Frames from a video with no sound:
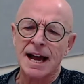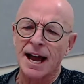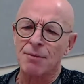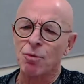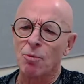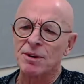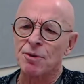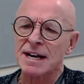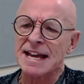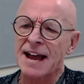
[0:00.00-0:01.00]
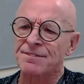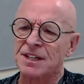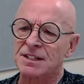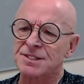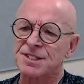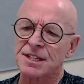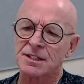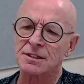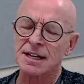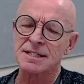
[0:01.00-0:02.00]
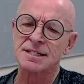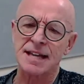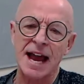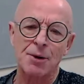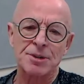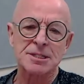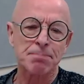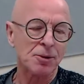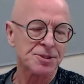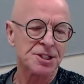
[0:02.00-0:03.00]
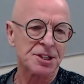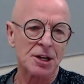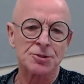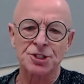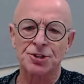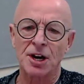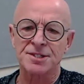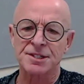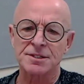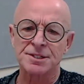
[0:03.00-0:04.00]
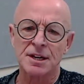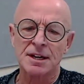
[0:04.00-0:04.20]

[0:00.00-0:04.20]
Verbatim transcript: And what we really have to consider is our response to those crises.